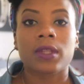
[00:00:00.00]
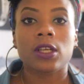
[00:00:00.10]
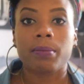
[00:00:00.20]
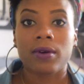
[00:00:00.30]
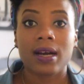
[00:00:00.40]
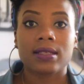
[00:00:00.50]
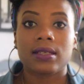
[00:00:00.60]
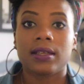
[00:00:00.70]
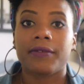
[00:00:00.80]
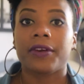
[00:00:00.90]
your
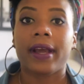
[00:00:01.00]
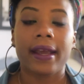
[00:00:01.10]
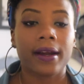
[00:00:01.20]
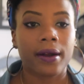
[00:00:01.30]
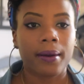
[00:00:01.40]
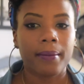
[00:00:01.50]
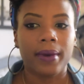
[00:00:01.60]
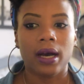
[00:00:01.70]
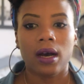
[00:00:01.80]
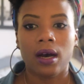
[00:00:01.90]
porosity of your hair,
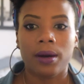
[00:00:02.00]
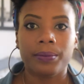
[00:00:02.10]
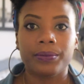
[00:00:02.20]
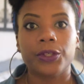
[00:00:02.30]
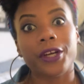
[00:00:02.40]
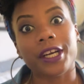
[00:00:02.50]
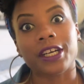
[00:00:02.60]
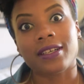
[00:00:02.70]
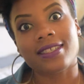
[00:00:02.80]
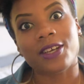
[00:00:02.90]
but you're
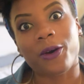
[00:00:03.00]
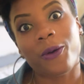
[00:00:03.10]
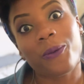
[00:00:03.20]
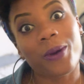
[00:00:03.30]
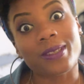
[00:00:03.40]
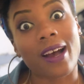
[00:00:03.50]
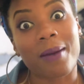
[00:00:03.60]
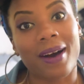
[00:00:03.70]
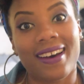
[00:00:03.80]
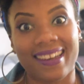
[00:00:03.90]
here, so we'll talk
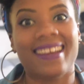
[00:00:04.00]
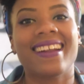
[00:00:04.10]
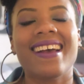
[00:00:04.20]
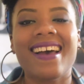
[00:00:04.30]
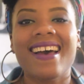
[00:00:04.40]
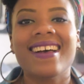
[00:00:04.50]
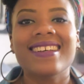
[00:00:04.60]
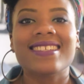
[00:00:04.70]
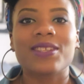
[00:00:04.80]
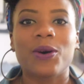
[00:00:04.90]
about it.
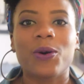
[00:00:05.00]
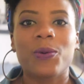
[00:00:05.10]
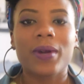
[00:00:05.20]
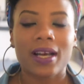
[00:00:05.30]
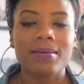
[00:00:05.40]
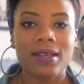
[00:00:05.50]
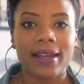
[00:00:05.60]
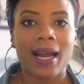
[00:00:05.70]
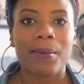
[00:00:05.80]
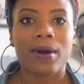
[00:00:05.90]
So when it comes down
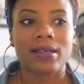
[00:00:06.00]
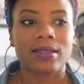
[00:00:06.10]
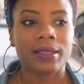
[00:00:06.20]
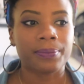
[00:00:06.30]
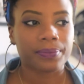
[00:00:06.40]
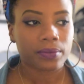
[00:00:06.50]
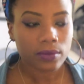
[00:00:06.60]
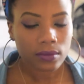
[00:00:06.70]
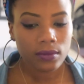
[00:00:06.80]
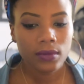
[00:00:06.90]
to hair porosity,
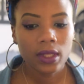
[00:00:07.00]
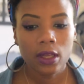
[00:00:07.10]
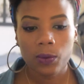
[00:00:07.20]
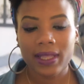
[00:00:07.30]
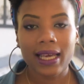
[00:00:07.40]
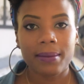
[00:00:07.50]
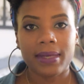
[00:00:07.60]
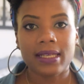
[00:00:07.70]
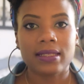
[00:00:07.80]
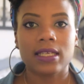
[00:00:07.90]
what that
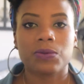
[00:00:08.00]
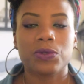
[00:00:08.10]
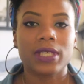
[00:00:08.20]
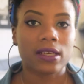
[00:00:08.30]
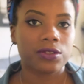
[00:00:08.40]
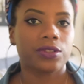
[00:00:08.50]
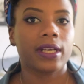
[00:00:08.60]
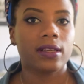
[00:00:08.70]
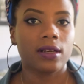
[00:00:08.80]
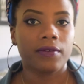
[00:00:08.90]
means is when you take a
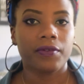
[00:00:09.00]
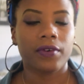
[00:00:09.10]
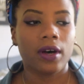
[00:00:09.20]
strand of